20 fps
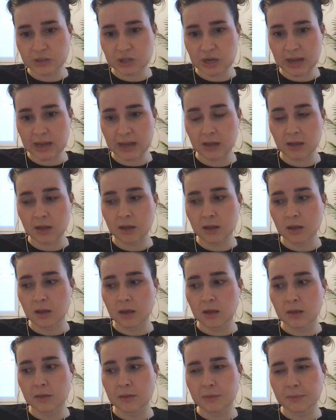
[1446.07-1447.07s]
Cheng
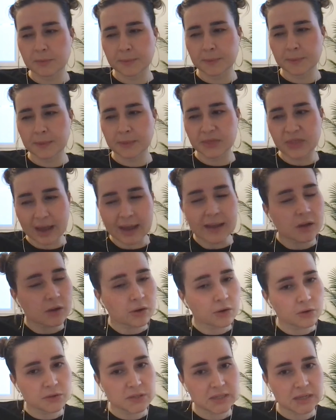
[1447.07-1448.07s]
that
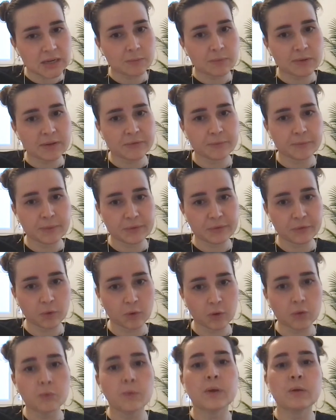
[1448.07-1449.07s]
closely
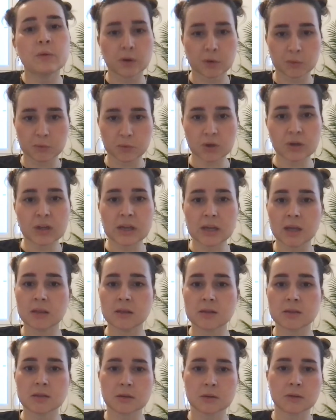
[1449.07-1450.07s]
before. We were working in
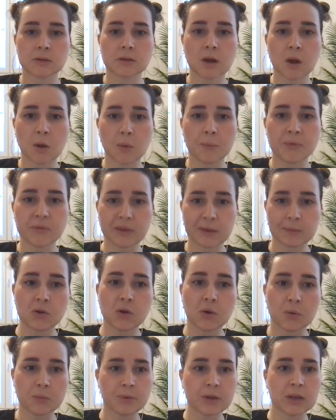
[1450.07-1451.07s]
the same
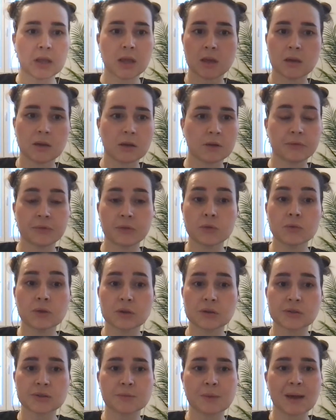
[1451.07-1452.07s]
company a few
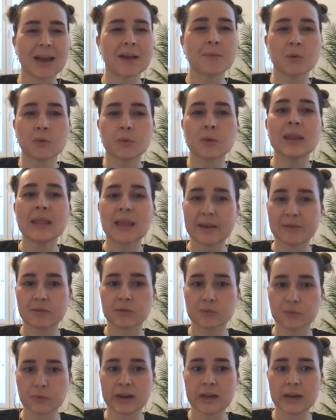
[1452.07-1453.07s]
years back, but we never
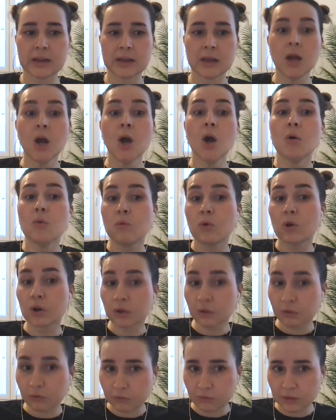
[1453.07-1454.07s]
really
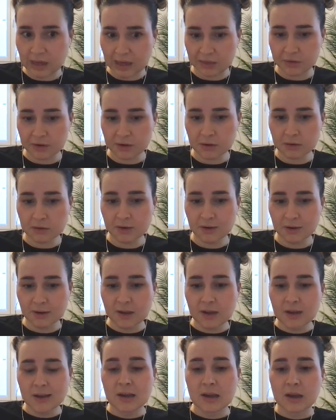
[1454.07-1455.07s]
worked together.
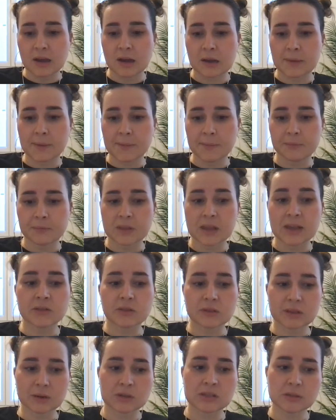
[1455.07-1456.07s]
And
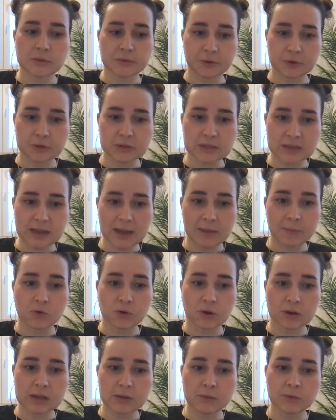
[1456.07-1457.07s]
so that was the first time
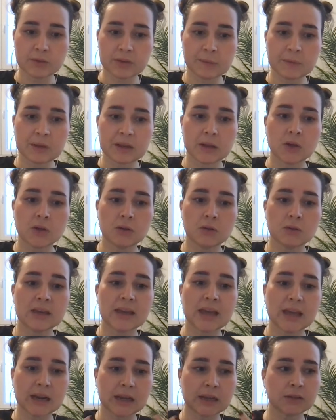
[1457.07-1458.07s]
working with him, and
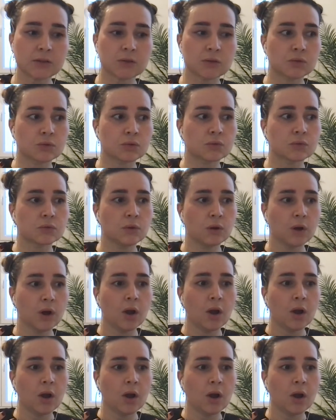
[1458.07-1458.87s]
getting to